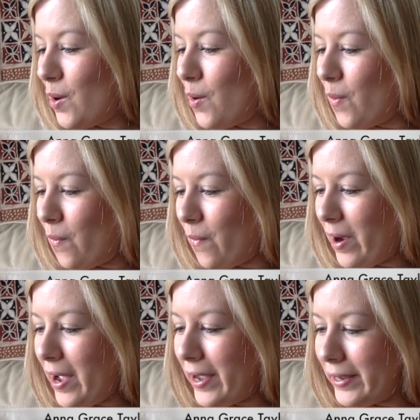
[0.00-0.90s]
All
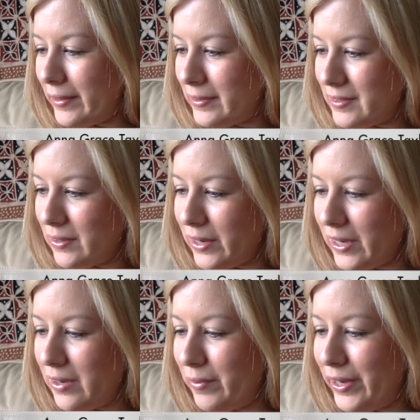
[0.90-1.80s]
right, so
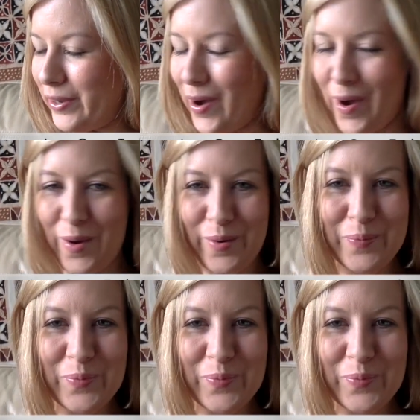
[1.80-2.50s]
here we go.